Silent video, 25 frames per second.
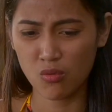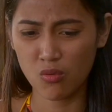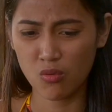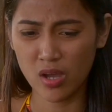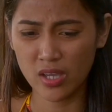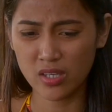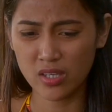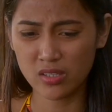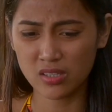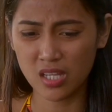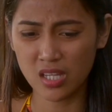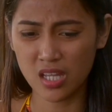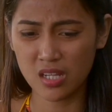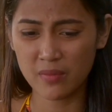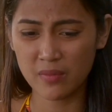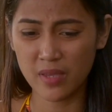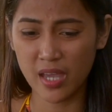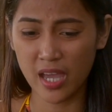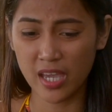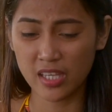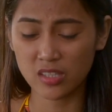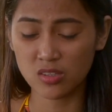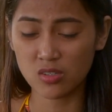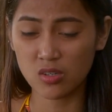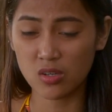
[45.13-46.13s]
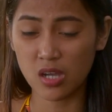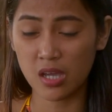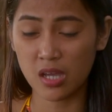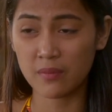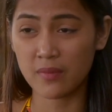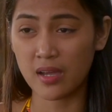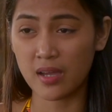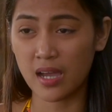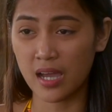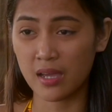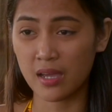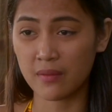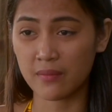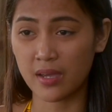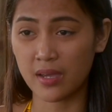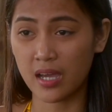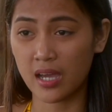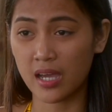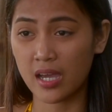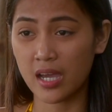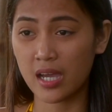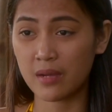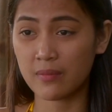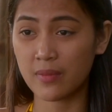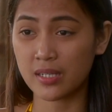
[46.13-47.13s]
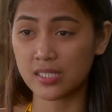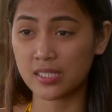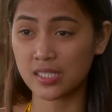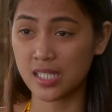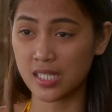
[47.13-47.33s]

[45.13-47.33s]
why you tell me I know I'm, I'm I have a